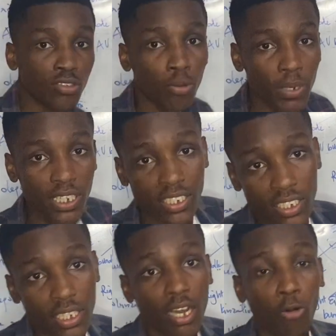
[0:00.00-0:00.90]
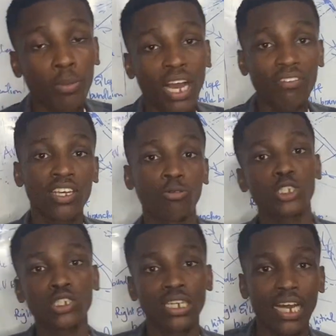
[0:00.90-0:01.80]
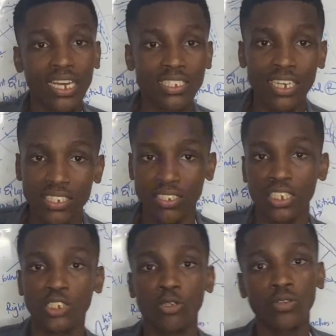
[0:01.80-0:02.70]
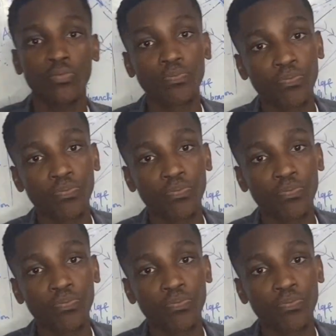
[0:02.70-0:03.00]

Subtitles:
So please, we'll be having a question and answer session.